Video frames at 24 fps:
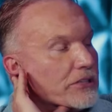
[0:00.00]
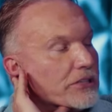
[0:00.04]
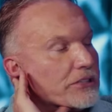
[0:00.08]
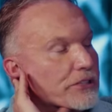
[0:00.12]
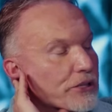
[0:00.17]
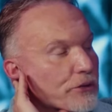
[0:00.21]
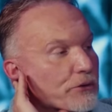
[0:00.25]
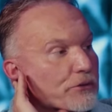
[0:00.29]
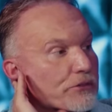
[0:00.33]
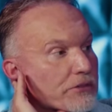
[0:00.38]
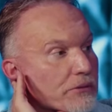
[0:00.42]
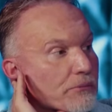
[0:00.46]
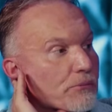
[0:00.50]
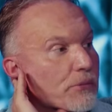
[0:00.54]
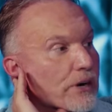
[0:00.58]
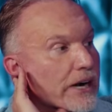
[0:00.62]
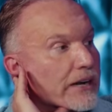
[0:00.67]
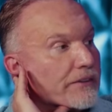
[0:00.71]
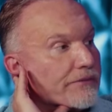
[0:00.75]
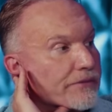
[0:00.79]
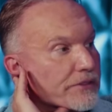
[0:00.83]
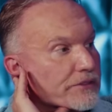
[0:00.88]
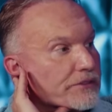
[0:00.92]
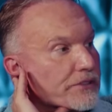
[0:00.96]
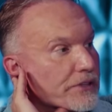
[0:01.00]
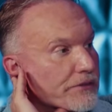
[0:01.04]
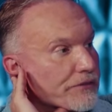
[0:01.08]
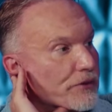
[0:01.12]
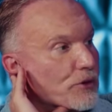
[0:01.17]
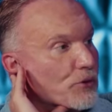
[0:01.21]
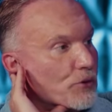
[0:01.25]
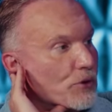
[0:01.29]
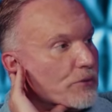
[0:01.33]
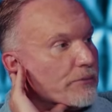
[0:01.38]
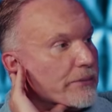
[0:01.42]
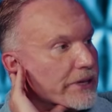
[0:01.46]
cook you, you some yeah. breakfast if
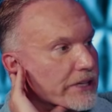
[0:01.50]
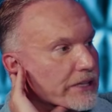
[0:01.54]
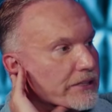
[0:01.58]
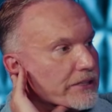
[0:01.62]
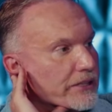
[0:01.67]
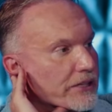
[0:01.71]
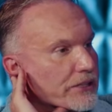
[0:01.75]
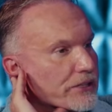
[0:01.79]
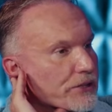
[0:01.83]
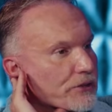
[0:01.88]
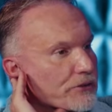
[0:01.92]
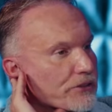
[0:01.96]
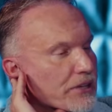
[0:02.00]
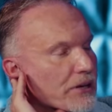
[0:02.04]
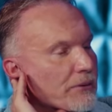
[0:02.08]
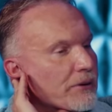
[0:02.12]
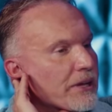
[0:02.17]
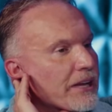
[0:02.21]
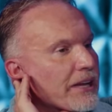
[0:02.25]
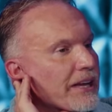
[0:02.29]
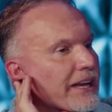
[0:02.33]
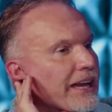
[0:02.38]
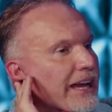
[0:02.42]
you want me to cook you something.